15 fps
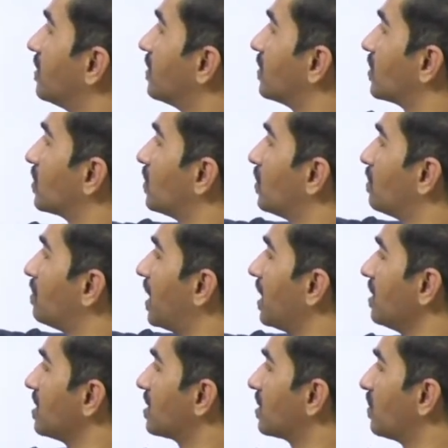So
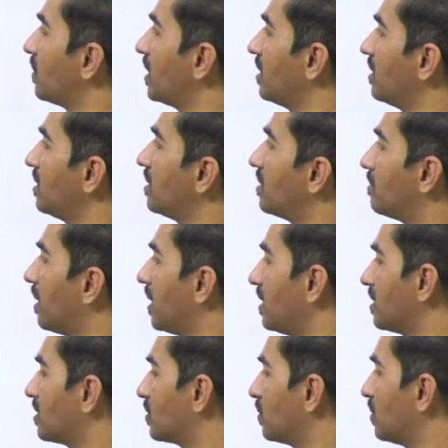minus 1.
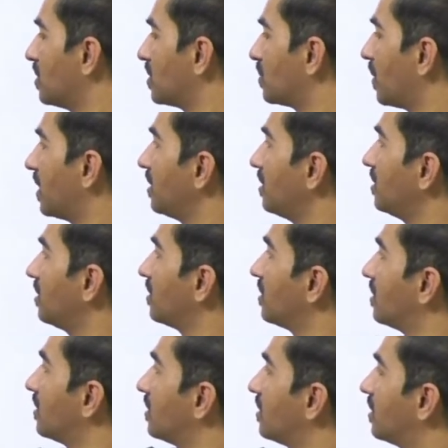Minus 2 is 1.
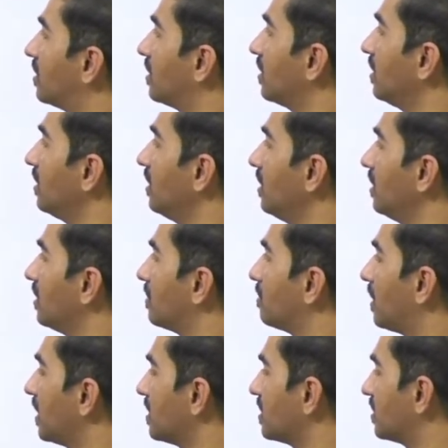3
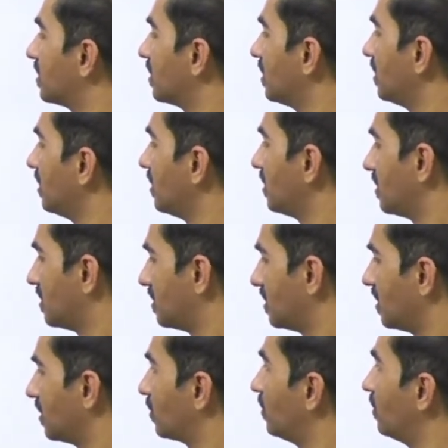minus 3
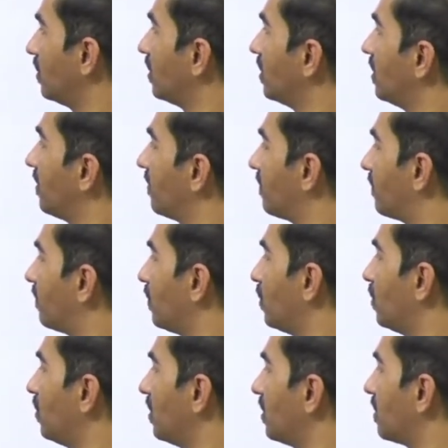0.
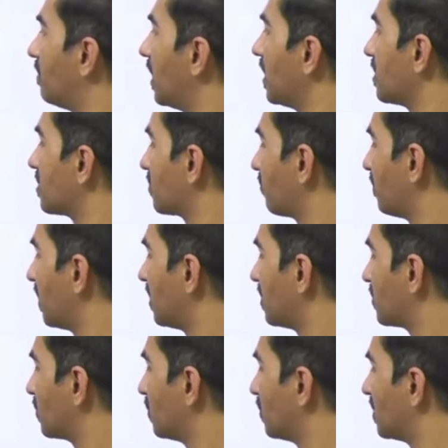4 minus of
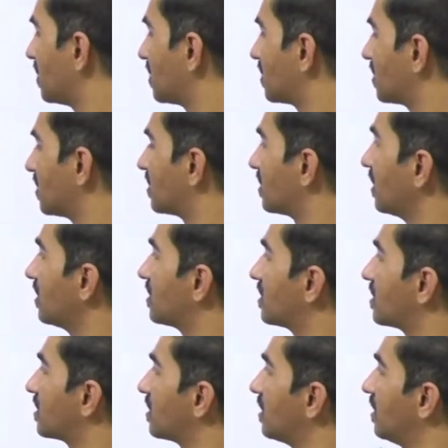minus 2 is
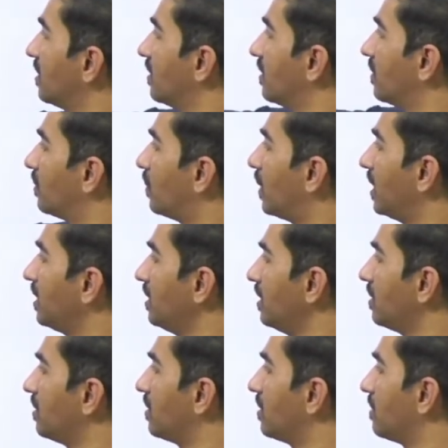6. 1
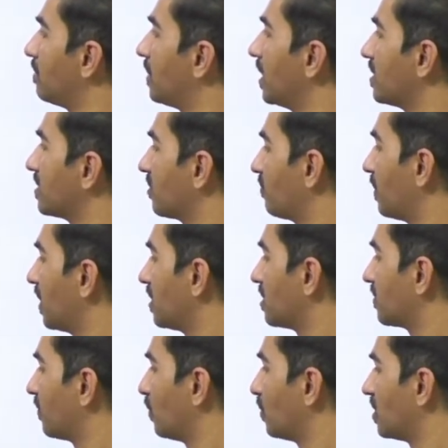minus of
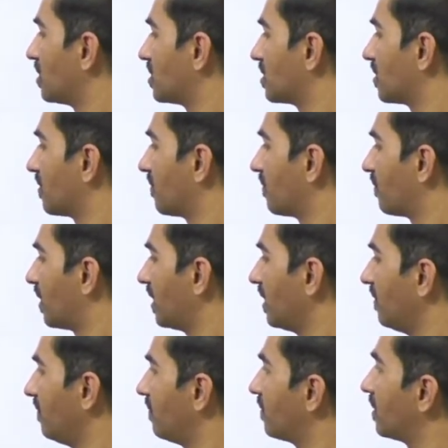minus 4 is
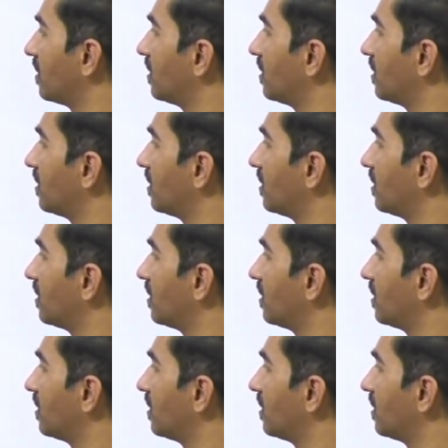5.